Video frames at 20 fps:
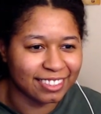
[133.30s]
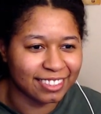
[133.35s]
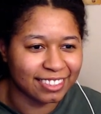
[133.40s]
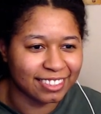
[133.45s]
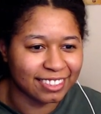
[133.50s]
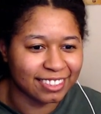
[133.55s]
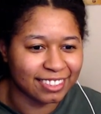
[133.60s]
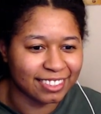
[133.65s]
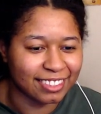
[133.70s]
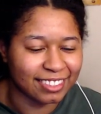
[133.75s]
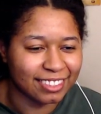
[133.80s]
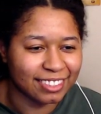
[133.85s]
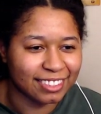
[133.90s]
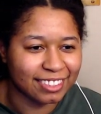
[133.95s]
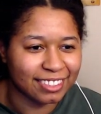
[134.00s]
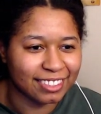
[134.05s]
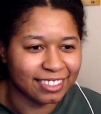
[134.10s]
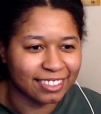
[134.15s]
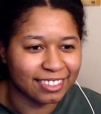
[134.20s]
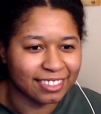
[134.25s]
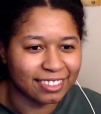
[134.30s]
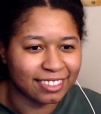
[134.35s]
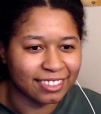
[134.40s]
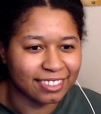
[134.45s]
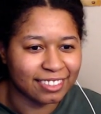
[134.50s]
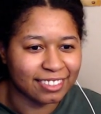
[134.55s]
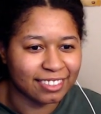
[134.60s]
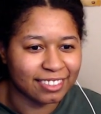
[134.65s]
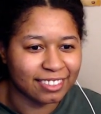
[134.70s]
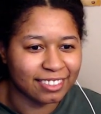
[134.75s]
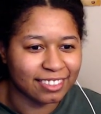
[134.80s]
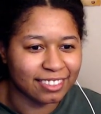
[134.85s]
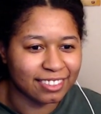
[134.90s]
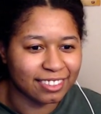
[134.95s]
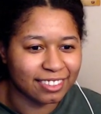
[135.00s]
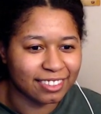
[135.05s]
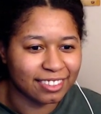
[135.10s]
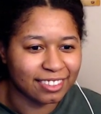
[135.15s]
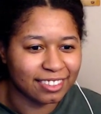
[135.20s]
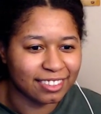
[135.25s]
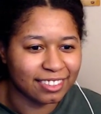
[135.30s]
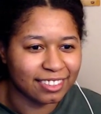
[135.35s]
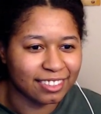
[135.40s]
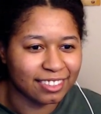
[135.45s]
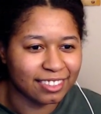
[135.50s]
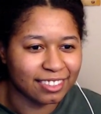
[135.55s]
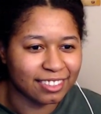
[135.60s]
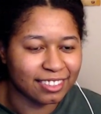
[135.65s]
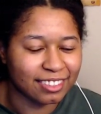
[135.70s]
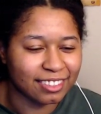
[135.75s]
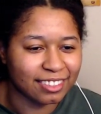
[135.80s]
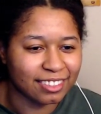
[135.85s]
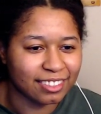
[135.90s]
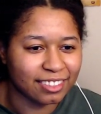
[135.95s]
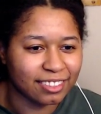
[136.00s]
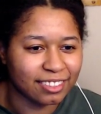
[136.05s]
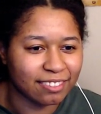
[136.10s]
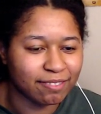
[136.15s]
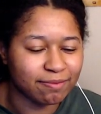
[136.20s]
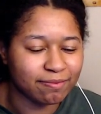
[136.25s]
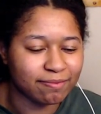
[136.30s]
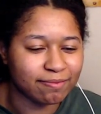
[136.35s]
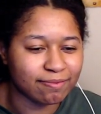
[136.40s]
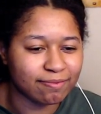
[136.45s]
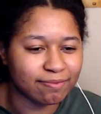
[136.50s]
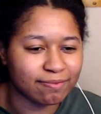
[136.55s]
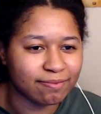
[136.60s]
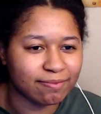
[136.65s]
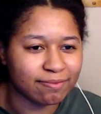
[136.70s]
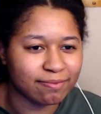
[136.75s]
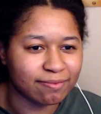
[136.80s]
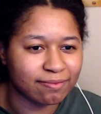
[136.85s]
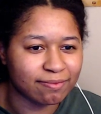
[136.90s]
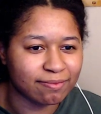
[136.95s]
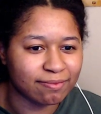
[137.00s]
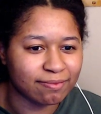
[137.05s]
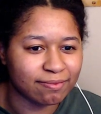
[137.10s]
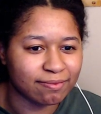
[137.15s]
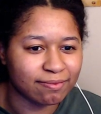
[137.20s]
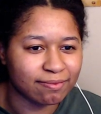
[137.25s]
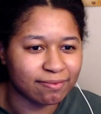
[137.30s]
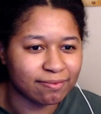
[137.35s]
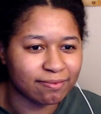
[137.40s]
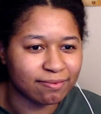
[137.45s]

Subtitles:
No words are spoken by the person on screen.